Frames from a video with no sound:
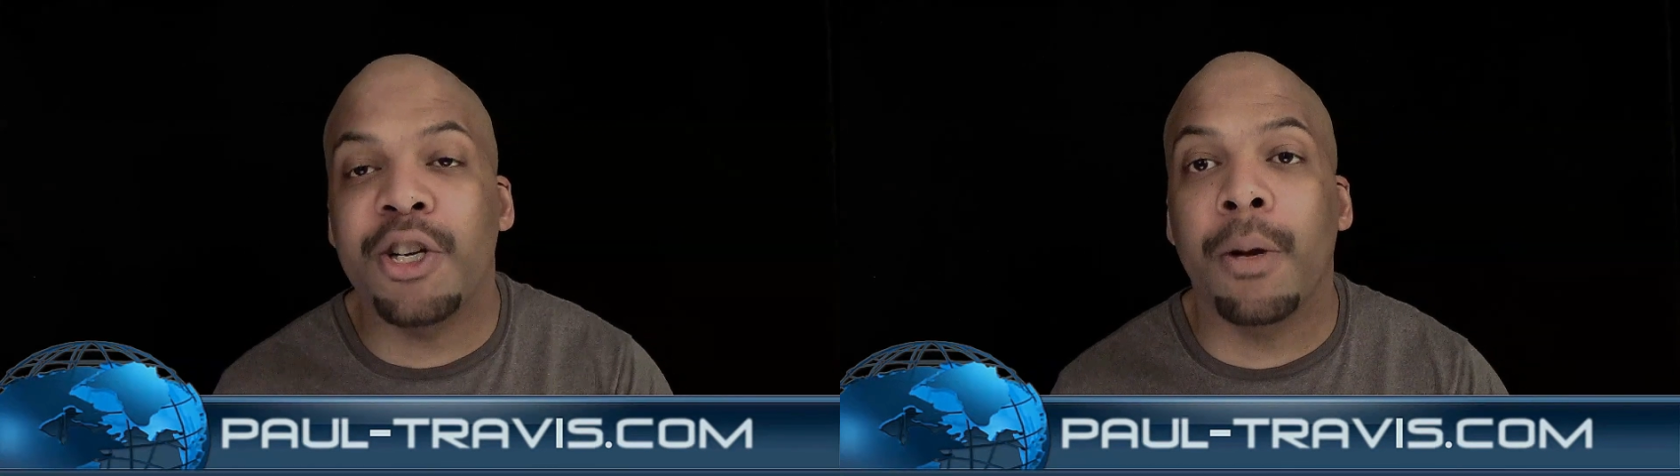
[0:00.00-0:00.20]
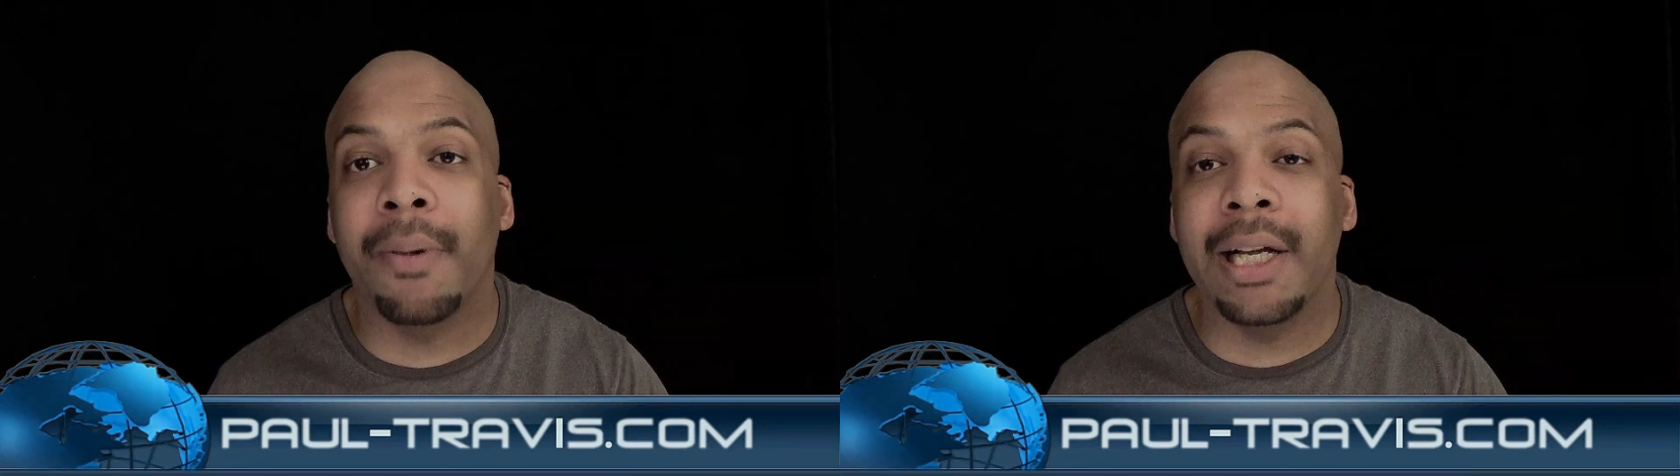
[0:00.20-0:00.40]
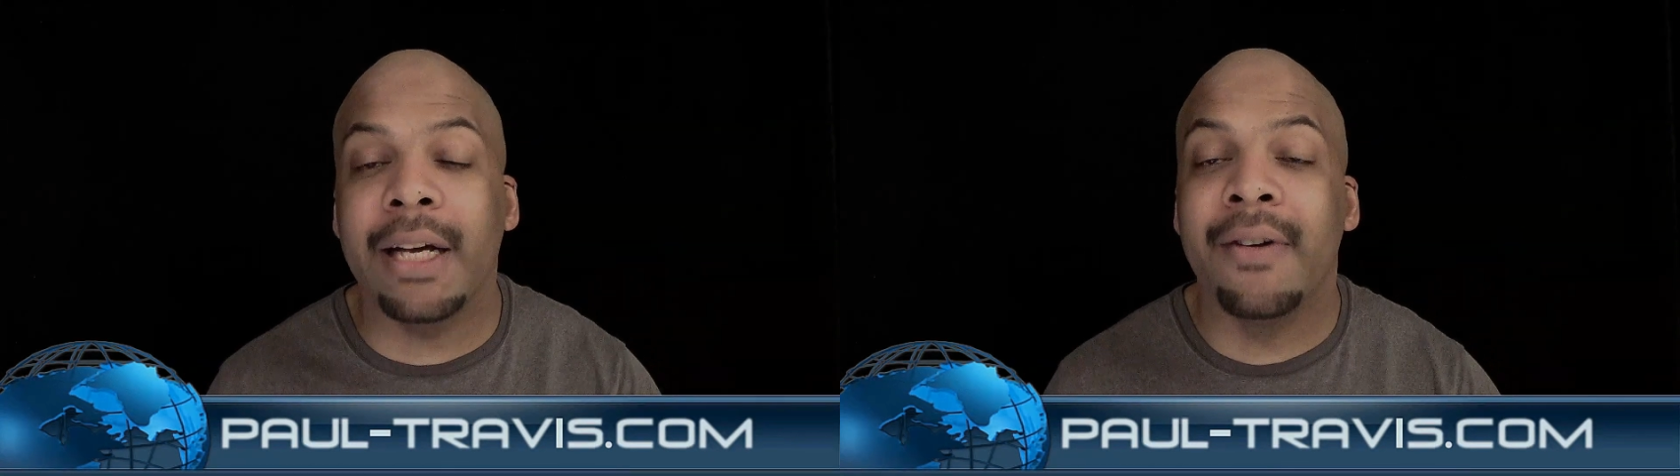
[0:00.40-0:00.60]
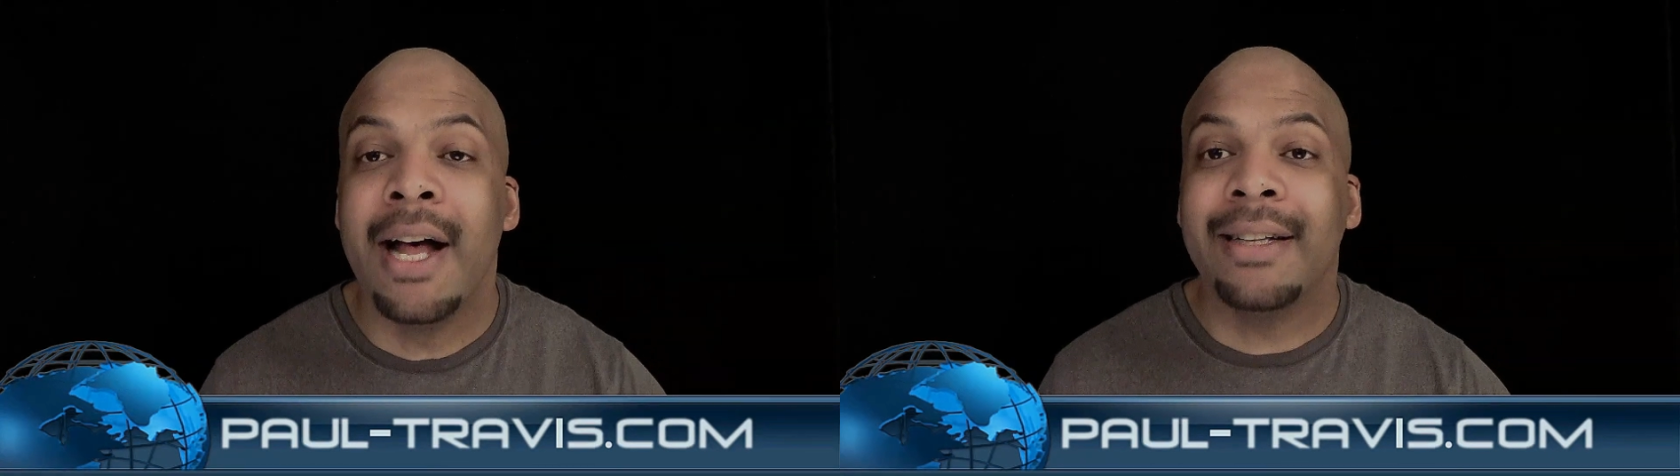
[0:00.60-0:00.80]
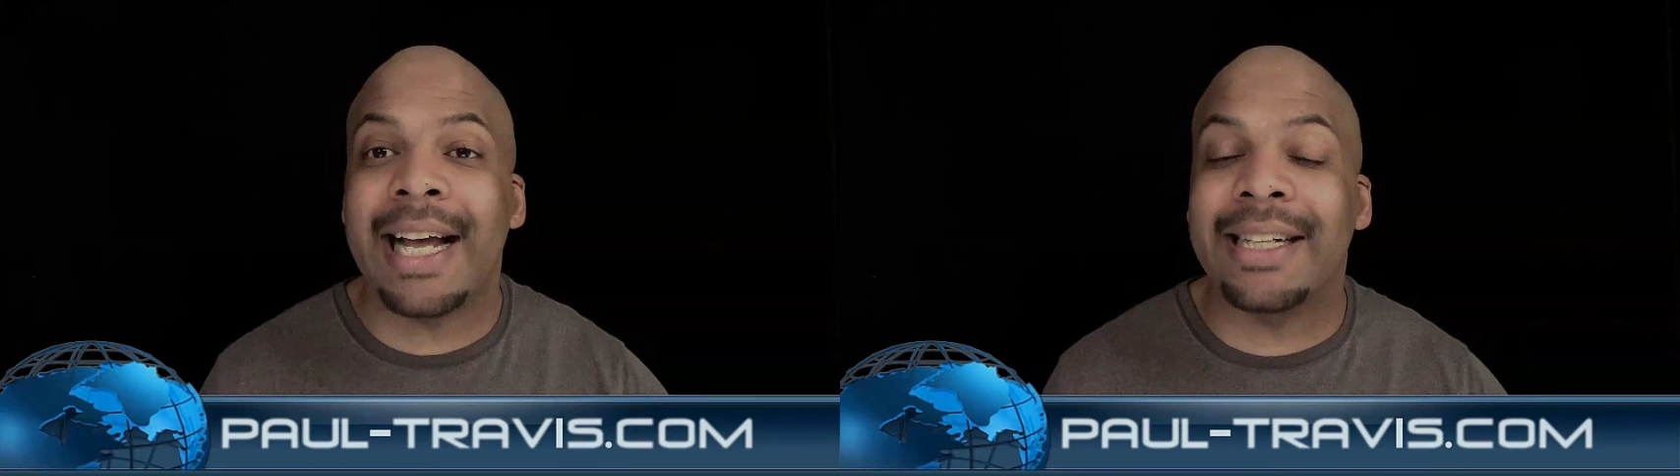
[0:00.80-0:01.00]
You can
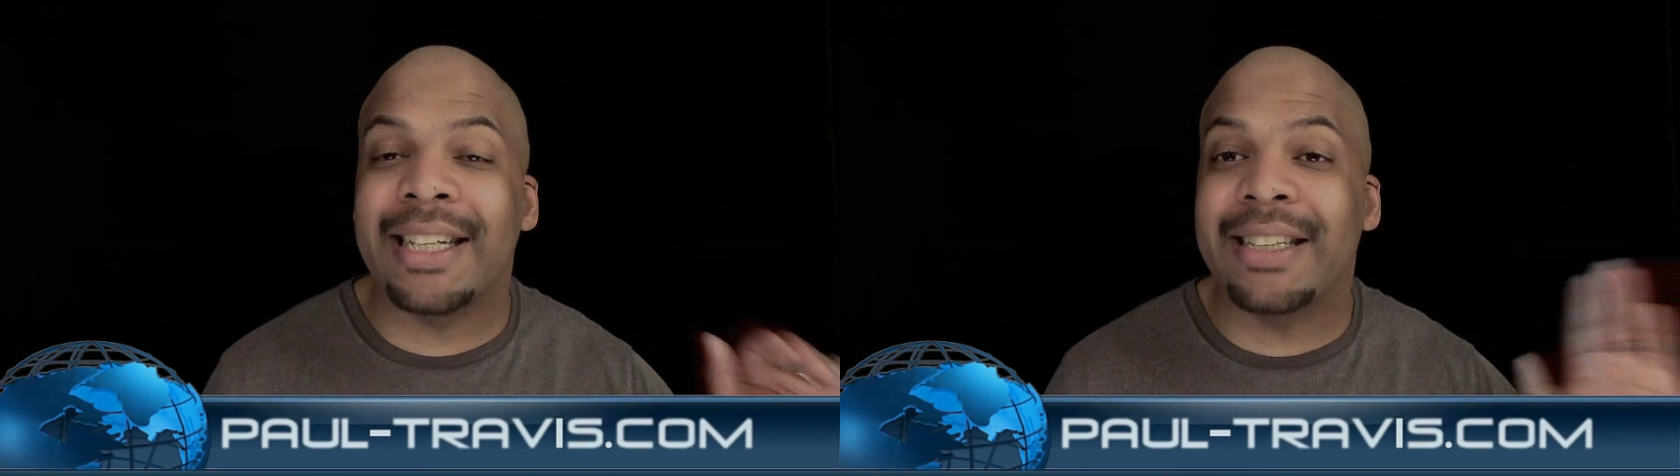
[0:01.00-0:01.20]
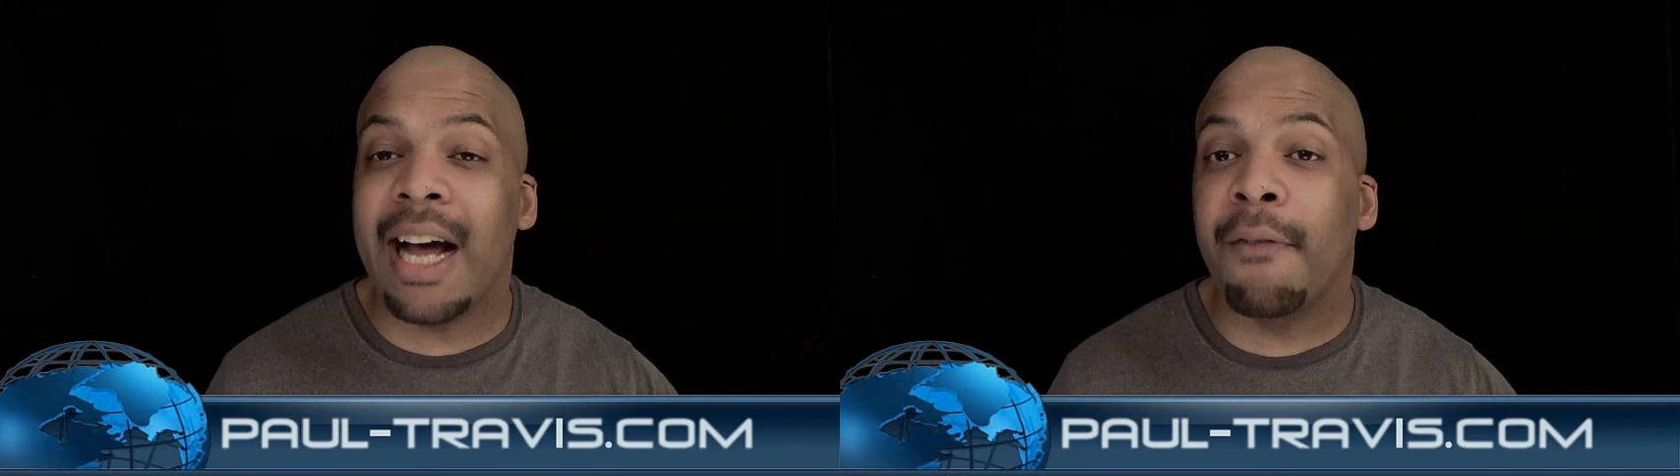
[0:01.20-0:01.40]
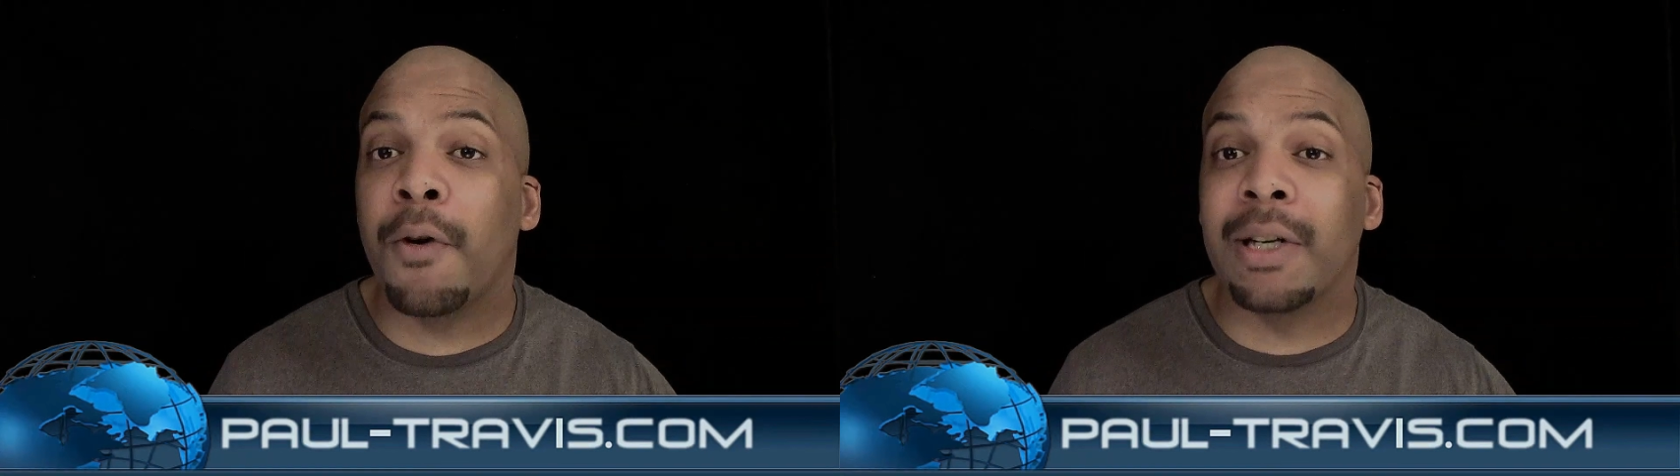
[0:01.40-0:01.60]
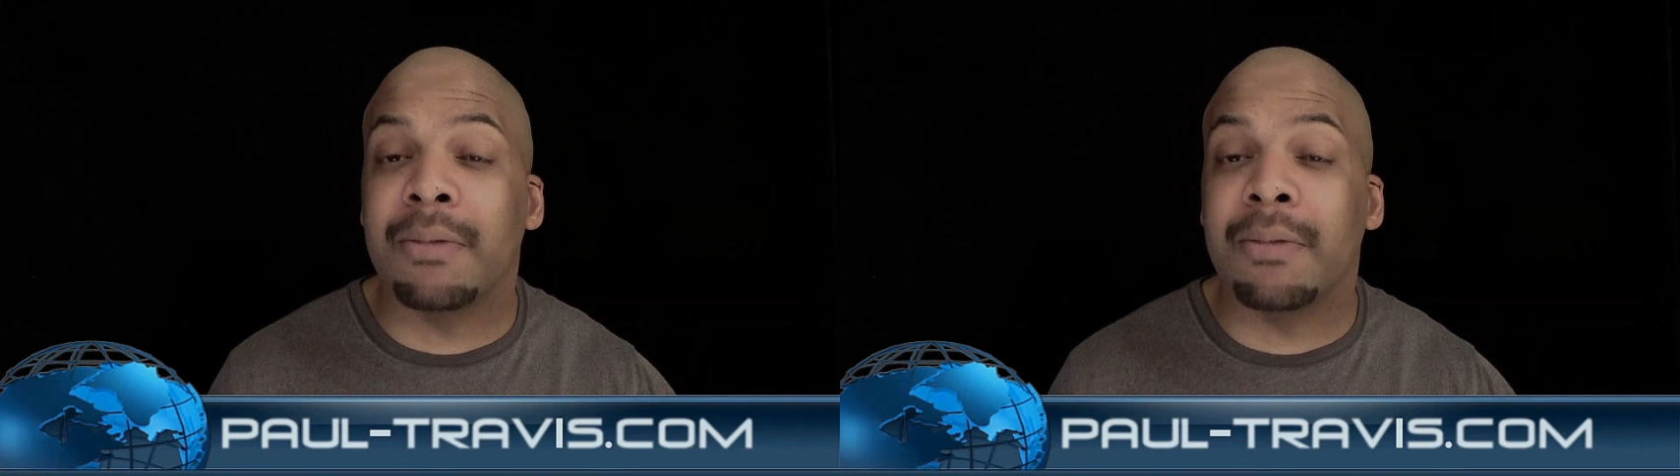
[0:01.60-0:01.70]
believe that the devil